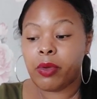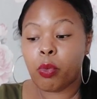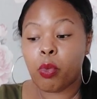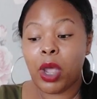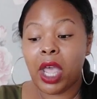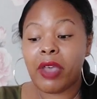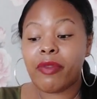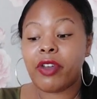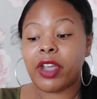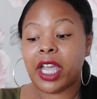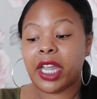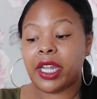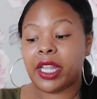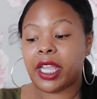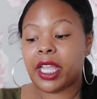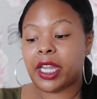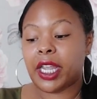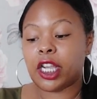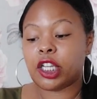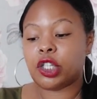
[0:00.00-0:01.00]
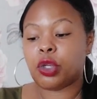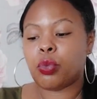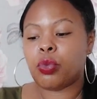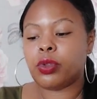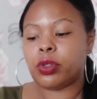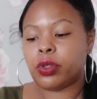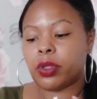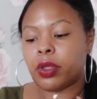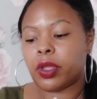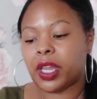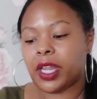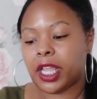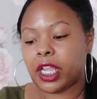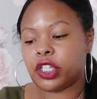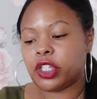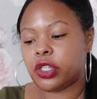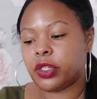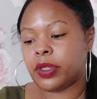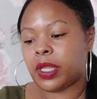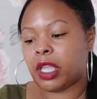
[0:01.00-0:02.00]
Whatever kind of
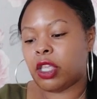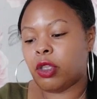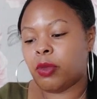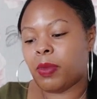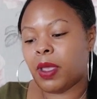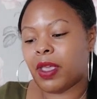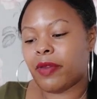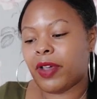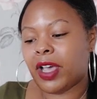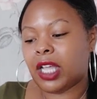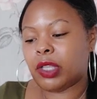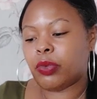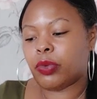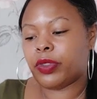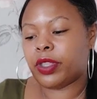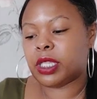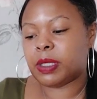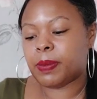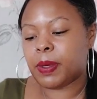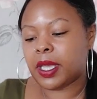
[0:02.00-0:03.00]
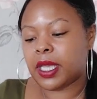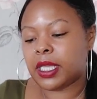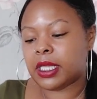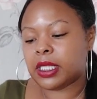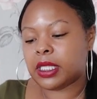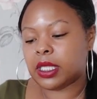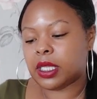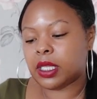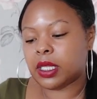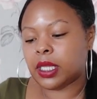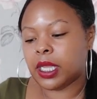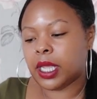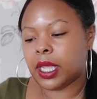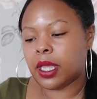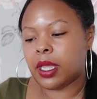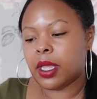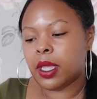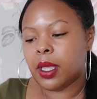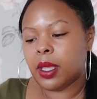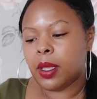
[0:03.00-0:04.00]
connection that you may have had with this person,
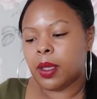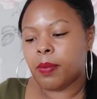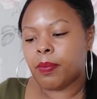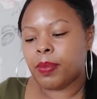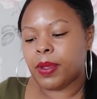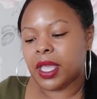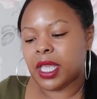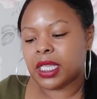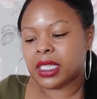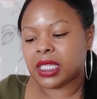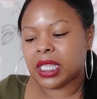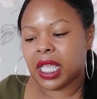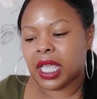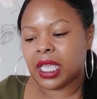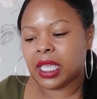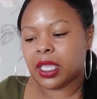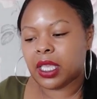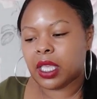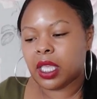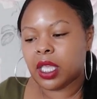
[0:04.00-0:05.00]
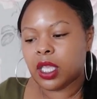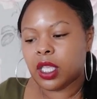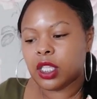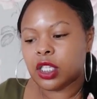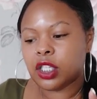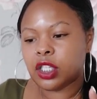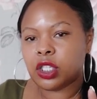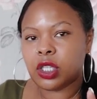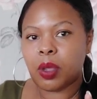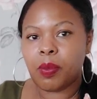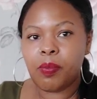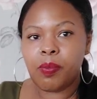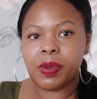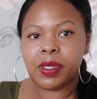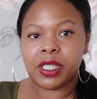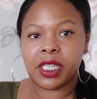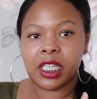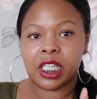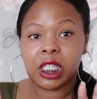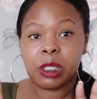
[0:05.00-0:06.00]
yeah? But it's like
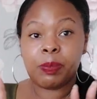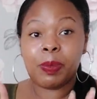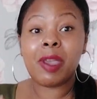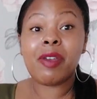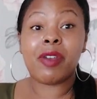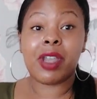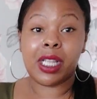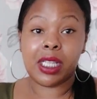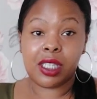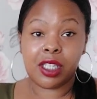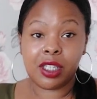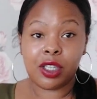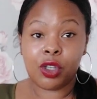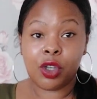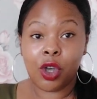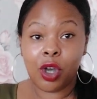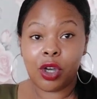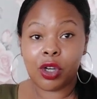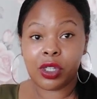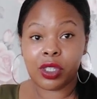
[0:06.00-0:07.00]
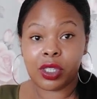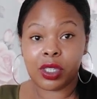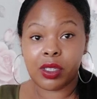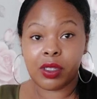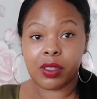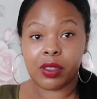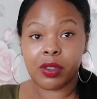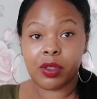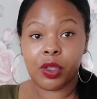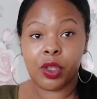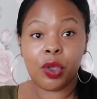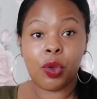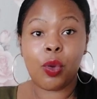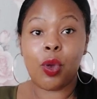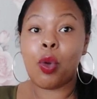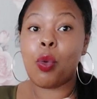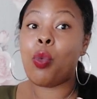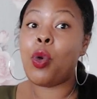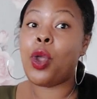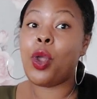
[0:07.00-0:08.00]
somebody, spirit, God,
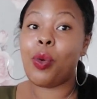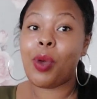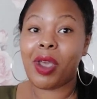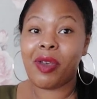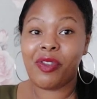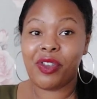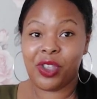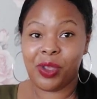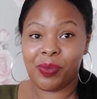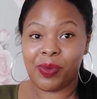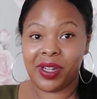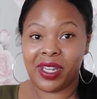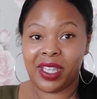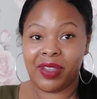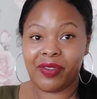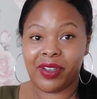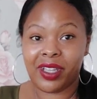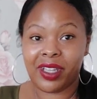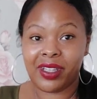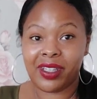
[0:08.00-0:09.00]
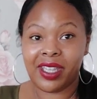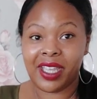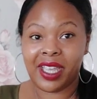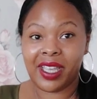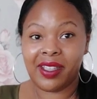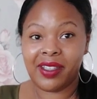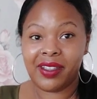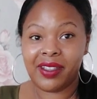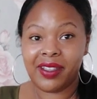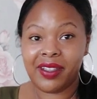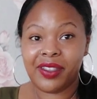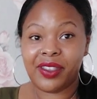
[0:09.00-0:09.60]
whoever you believe in, yeah?